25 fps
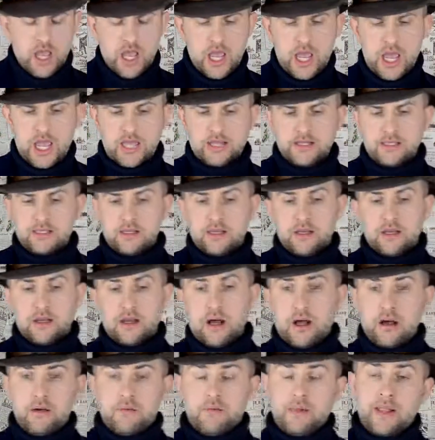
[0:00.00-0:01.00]
And
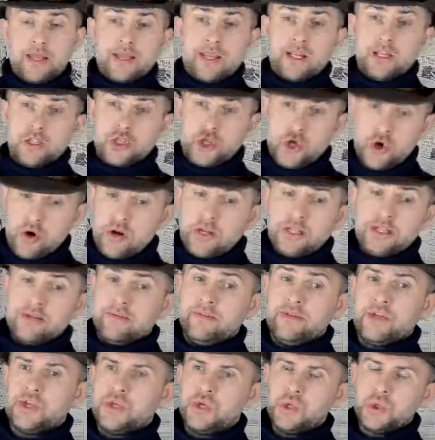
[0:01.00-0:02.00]
like
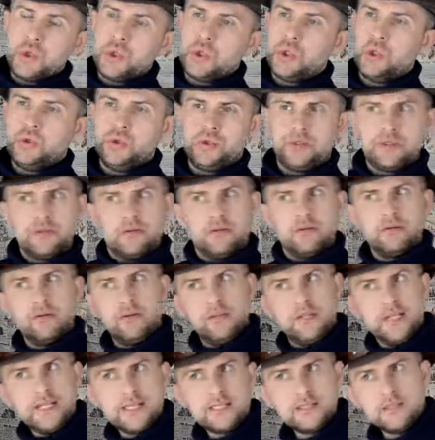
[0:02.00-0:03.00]
alternatively, you could
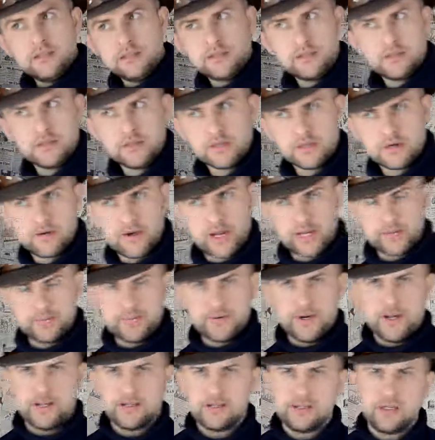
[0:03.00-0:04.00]
listen to the correct
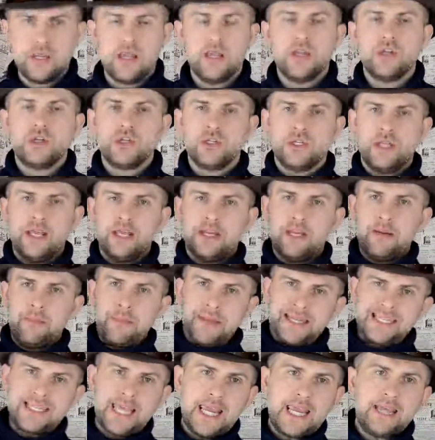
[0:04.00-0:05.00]
pronunciation and
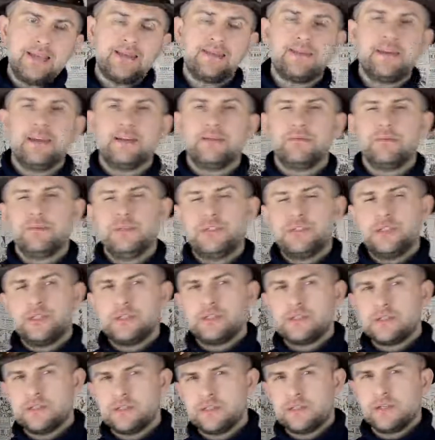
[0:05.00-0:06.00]
imitate that, which
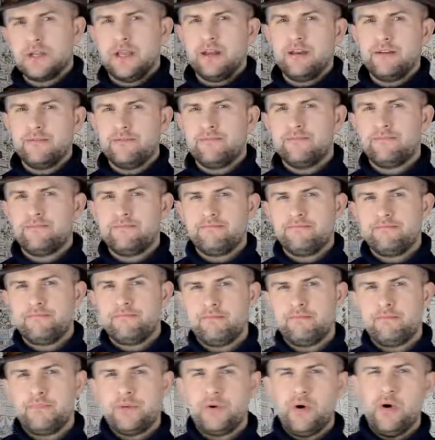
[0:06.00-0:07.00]
is kind of
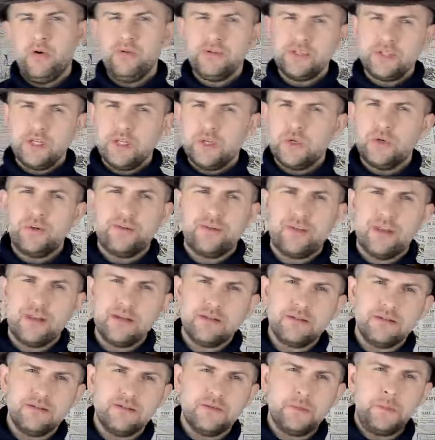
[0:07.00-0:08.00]
also a good thing
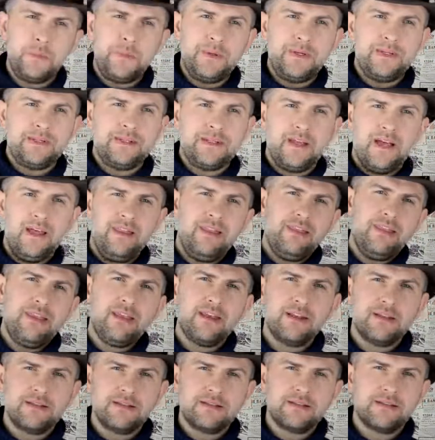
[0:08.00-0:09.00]
to do, but I
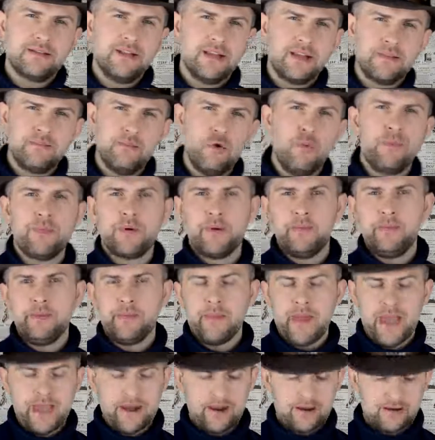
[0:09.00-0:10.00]
think it's like more
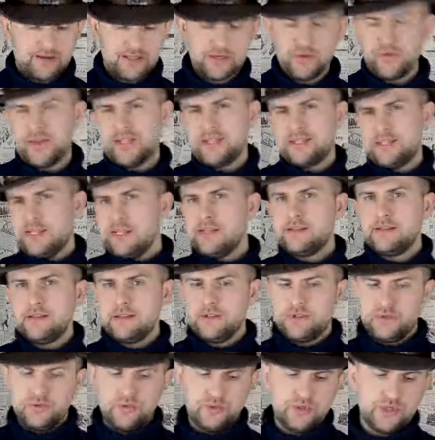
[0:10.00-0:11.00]
problematic. So it's easier
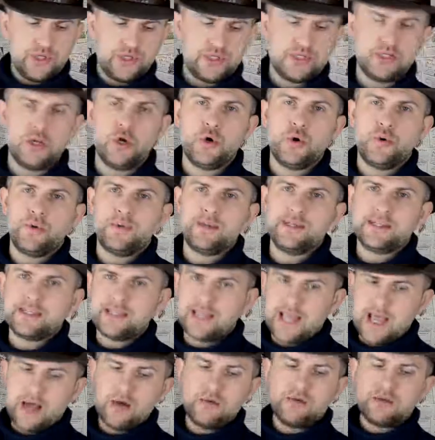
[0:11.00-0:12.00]
to just learn the
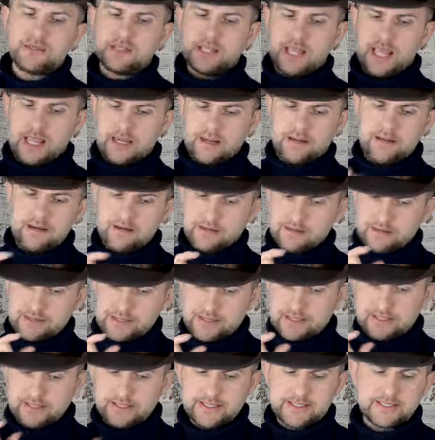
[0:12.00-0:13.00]
sounds and
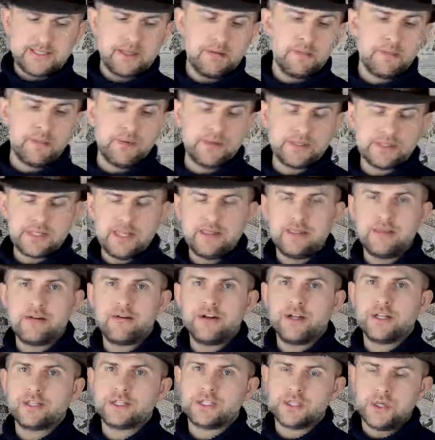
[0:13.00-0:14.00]
these symbols, and there are
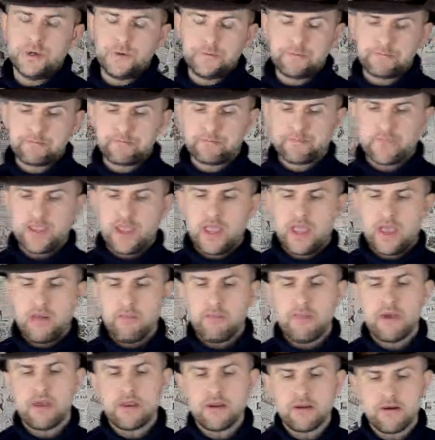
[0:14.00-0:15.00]
not so
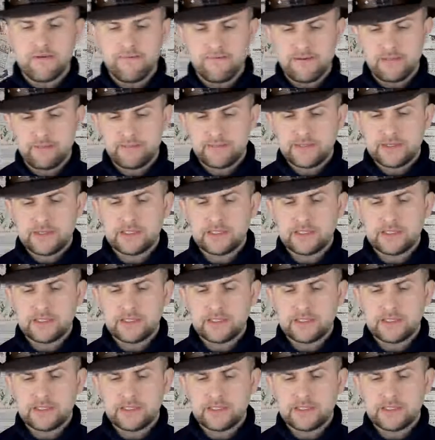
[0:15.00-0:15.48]
many of them.